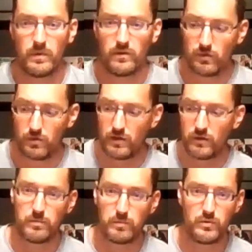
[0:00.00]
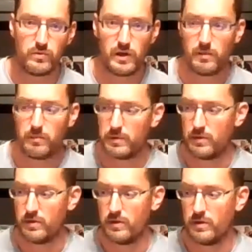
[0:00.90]
So this blue cup
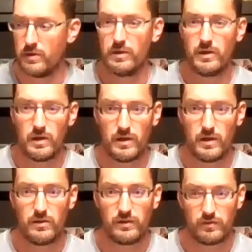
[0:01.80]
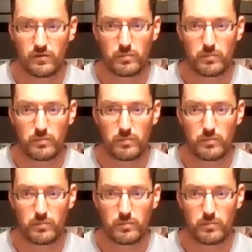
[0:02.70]
and Liesl's